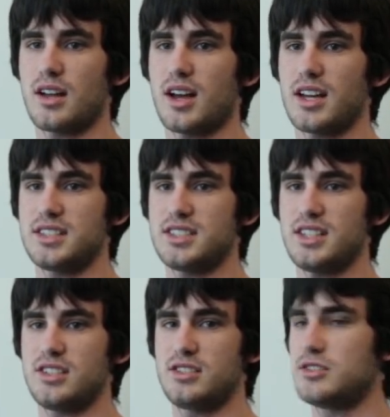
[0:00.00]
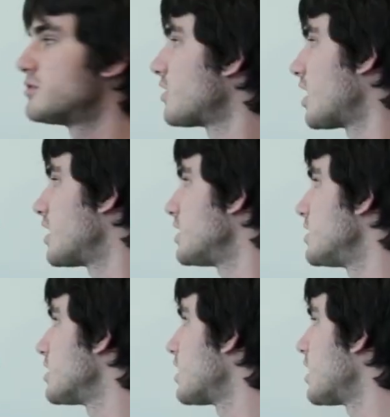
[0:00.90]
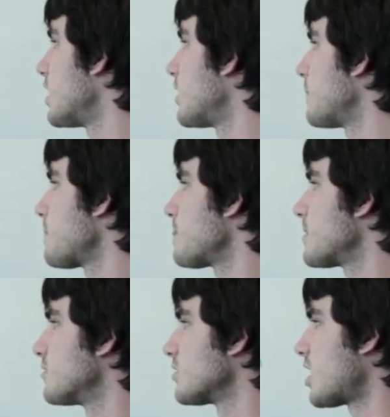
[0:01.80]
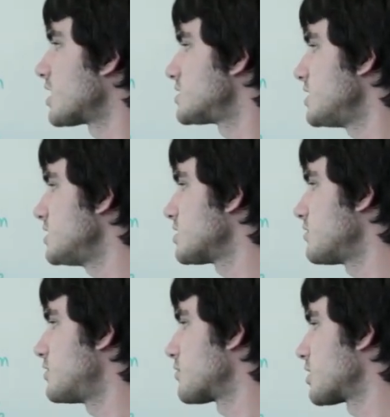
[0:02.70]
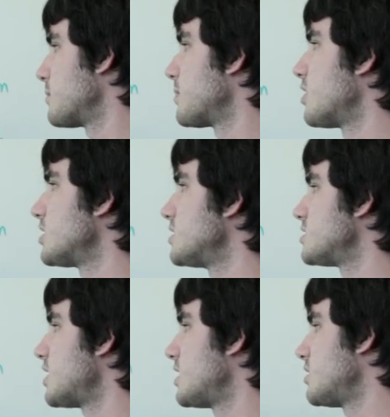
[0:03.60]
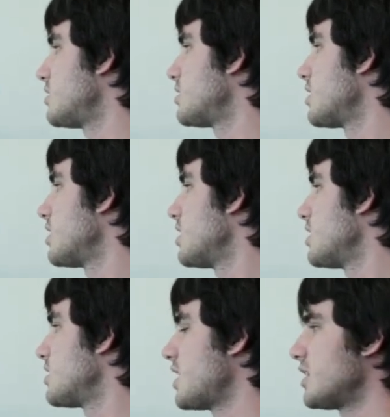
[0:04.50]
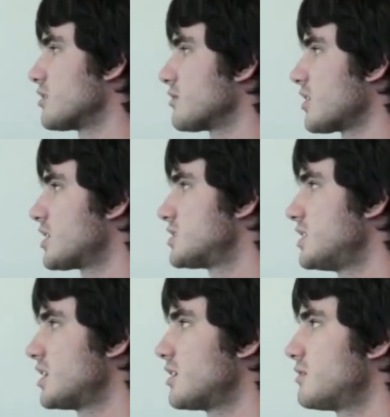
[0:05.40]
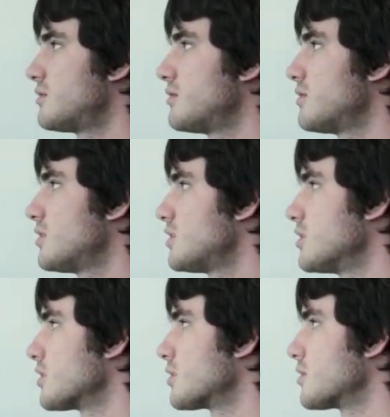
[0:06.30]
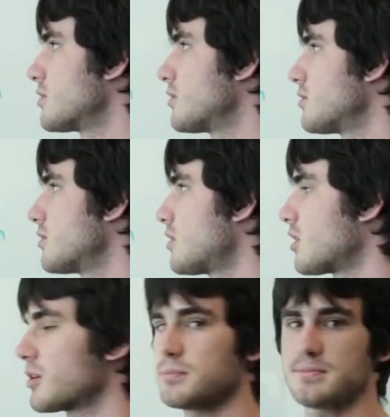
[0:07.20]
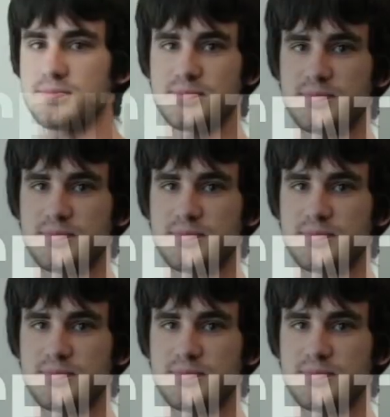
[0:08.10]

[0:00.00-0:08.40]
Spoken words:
IC to find velocities of different components and the angular velocity of your arm.